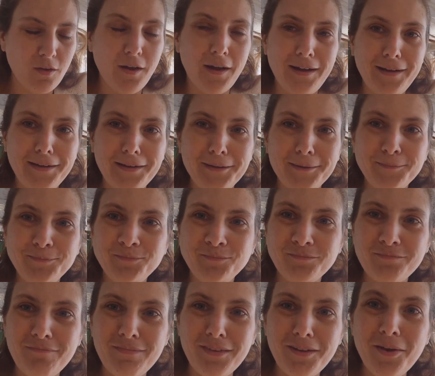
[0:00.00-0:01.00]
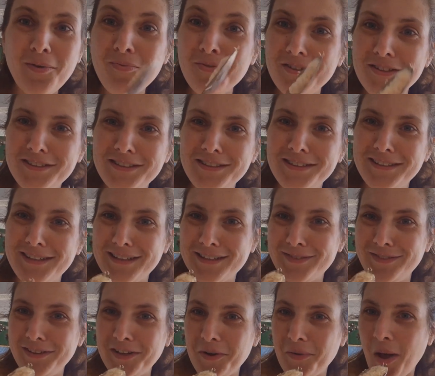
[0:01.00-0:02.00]
I hopefully see you in the next
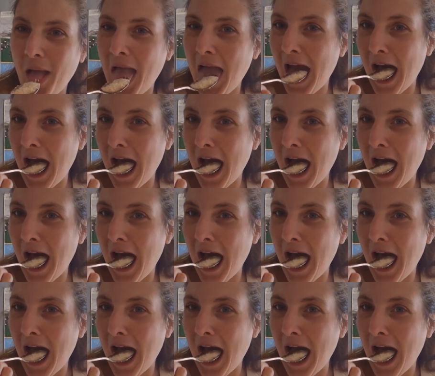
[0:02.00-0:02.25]
video.